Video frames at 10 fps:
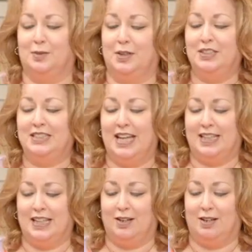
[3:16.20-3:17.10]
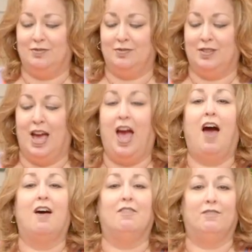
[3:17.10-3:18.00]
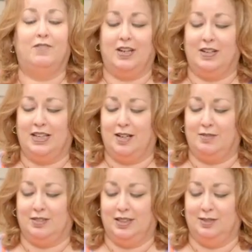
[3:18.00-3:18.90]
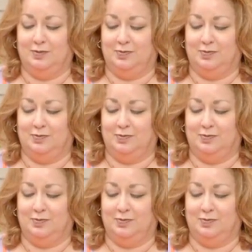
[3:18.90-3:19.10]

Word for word: So we're going to take that off very carefully.